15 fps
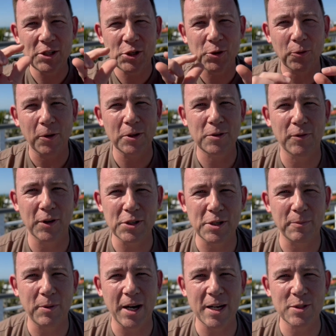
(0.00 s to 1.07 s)
shortest
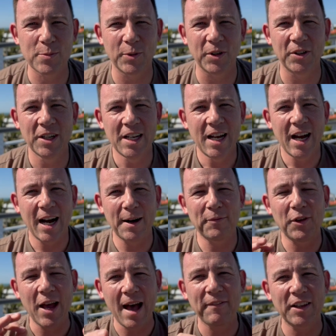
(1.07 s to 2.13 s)
version possible. Uh, if
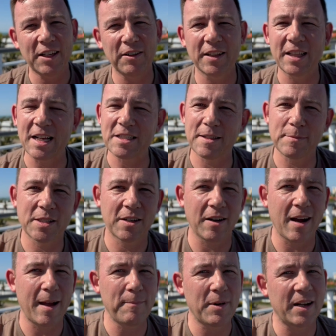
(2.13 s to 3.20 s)
you haven't clicked that
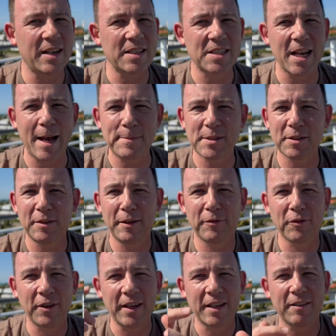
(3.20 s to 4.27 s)
subscribe button, it's absolutely
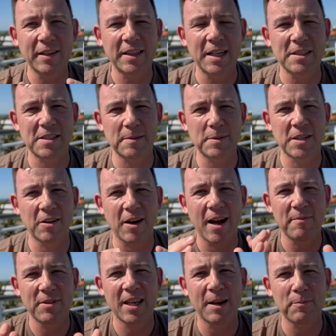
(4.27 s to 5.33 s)
free. Click that
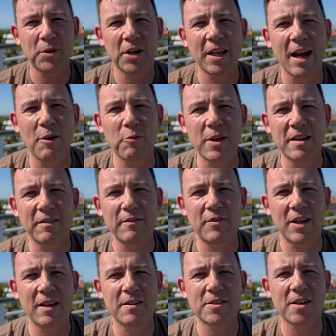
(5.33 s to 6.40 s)
subscribe. Again, putting out weekly
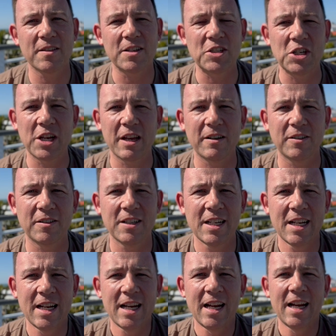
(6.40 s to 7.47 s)
videos on the channel.
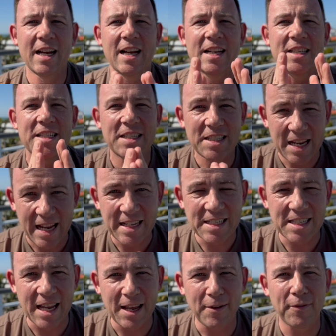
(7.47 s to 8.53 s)
Stay
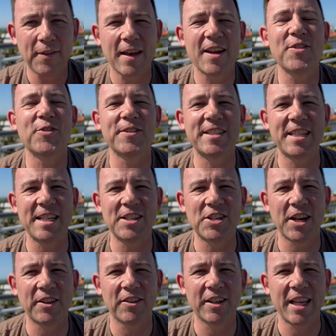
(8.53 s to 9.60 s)
safe, and we'll see each
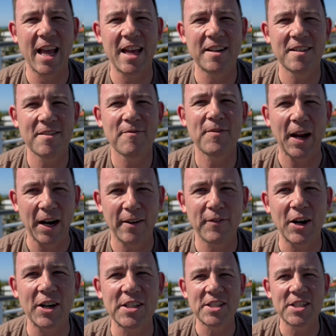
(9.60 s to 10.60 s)
other again very, very